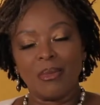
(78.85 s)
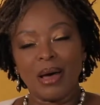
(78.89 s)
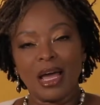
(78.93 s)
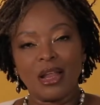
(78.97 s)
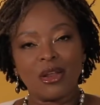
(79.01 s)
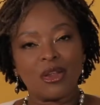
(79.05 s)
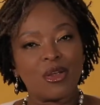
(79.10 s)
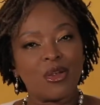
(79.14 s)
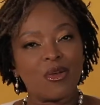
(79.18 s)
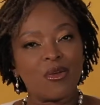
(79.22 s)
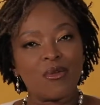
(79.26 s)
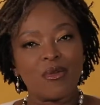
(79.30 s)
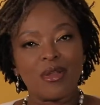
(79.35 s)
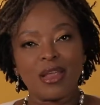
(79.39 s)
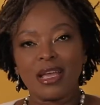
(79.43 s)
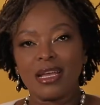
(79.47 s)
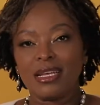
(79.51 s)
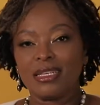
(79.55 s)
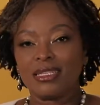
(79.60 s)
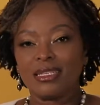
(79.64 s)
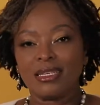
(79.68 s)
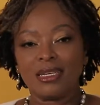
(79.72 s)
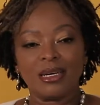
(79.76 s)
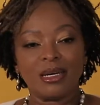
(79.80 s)
And
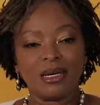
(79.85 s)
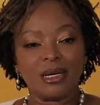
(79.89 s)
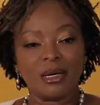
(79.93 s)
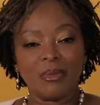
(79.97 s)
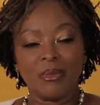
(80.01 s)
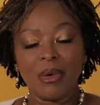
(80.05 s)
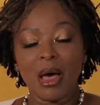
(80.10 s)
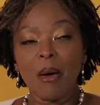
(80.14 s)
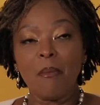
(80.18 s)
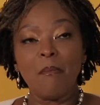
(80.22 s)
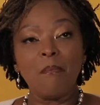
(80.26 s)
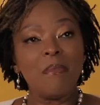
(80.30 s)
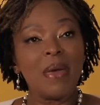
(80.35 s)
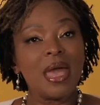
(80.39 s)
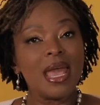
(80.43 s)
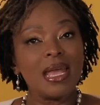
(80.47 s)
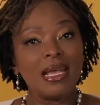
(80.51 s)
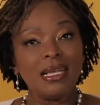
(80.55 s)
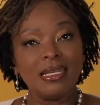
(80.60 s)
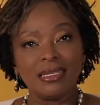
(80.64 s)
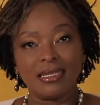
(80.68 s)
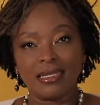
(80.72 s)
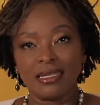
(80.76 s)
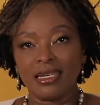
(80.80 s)
create
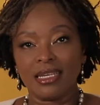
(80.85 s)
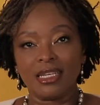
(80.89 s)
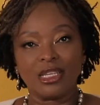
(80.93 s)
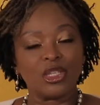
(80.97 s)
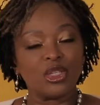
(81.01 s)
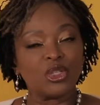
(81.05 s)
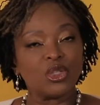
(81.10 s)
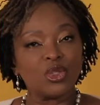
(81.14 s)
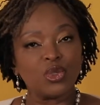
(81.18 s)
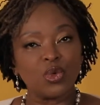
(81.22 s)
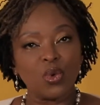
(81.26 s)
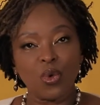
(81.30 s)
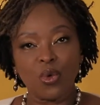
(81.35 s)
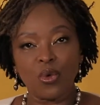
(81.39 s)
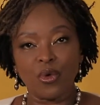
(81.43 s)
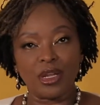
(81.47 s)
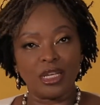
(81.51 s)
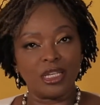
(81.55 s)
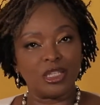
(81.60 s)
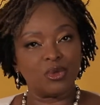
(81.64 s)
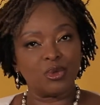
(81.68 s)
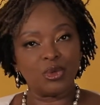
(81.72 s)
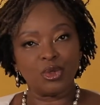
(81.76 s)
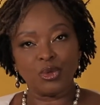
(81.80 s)
amazing
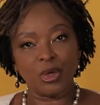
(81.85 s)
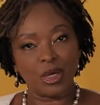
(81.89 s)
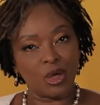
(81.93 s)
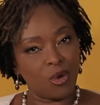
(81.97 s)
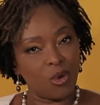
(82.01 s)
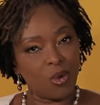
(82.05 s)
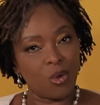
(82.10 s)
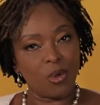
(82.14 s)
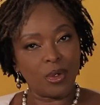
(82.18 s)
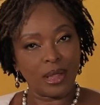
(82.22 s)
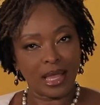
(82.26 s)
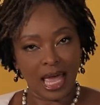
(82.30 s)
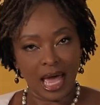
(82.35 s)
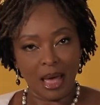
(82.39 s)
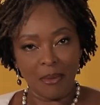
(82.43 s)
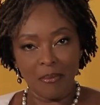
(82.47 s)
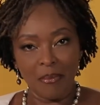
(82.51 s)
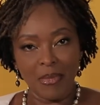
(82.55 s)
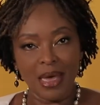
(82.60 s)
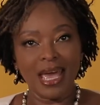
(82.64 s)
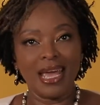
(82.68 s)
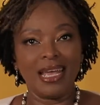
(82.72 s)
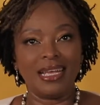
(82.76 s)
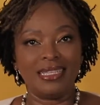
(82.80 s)
stories, which we call
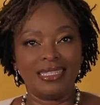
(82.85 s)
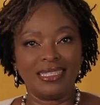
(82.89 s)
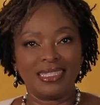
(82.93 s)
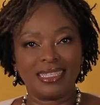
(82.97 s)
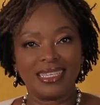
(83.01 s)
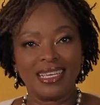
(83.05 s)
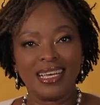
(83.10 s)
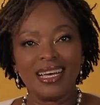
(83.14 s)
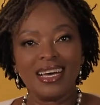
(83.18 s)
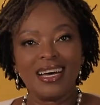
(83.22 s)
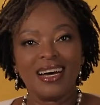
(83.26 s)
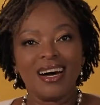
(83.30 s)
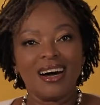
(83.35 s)
campaigns,